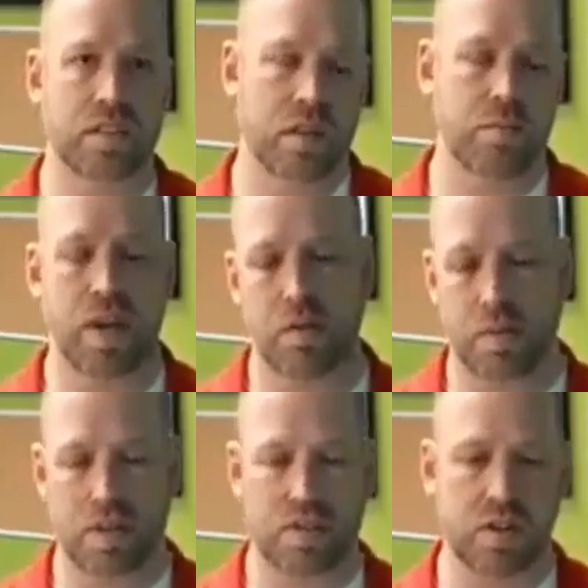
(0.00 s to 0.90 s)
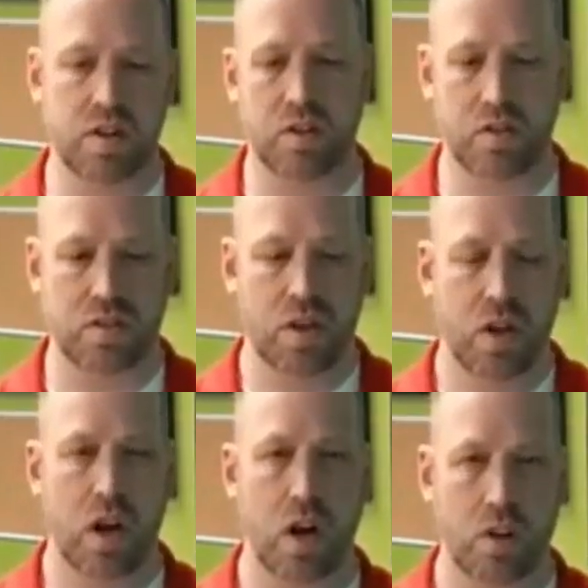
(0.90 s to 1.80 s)
and the payments and all
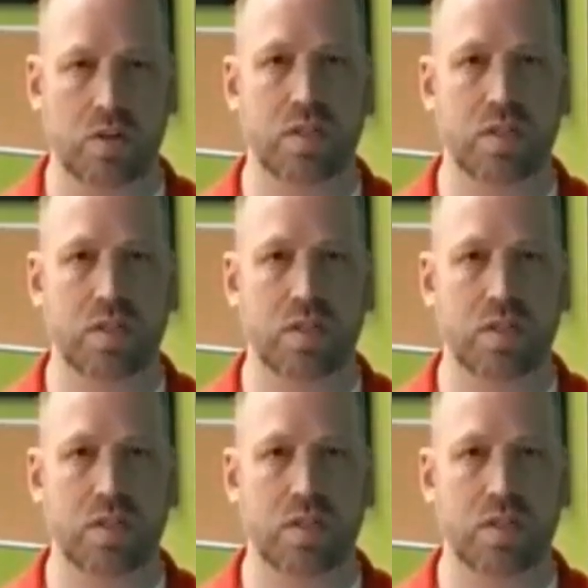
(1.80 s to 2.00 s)
those